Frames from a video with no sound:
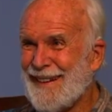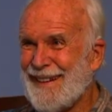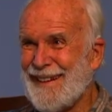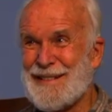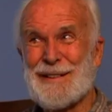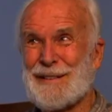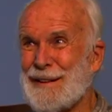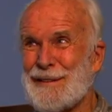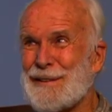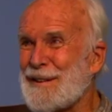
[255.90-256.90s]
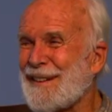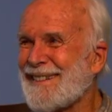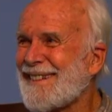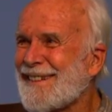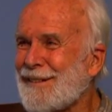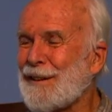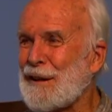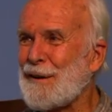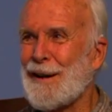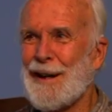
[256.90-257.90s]

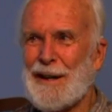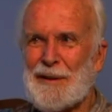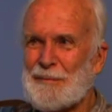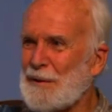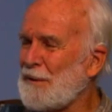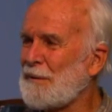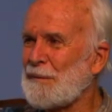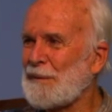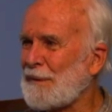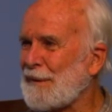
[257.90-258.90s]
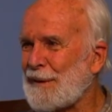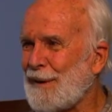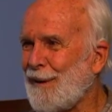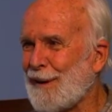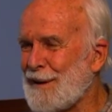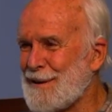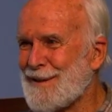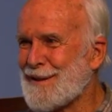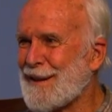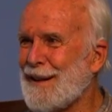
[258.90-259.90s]
Here I am, college
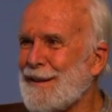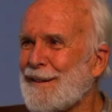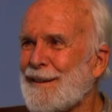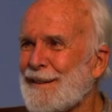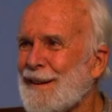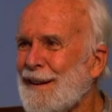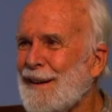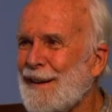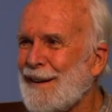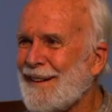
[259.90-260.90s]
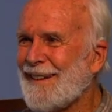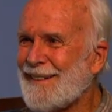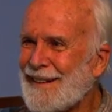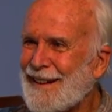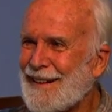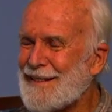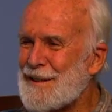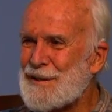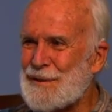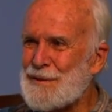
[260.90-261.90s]
educated, and
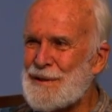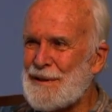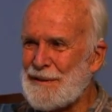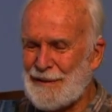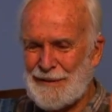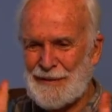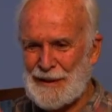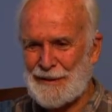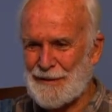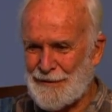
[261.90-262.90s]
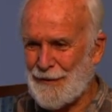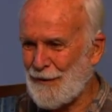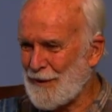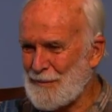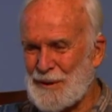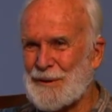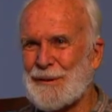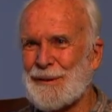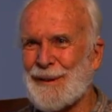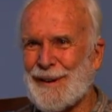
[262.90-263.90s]
Susie living on a farm her
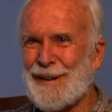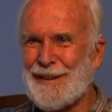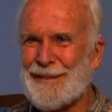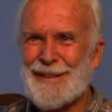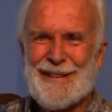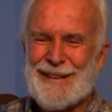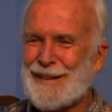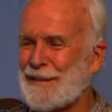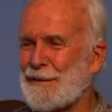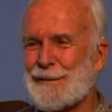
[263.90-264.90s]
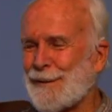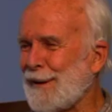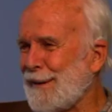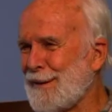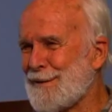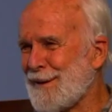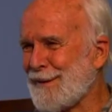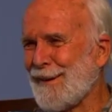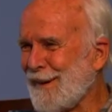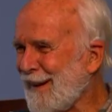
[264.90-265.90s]
whole life, could clean a
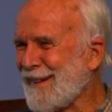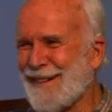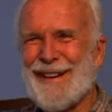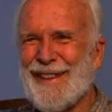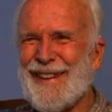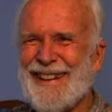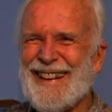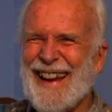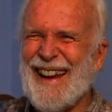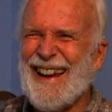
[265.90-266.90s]
chicken like nothing.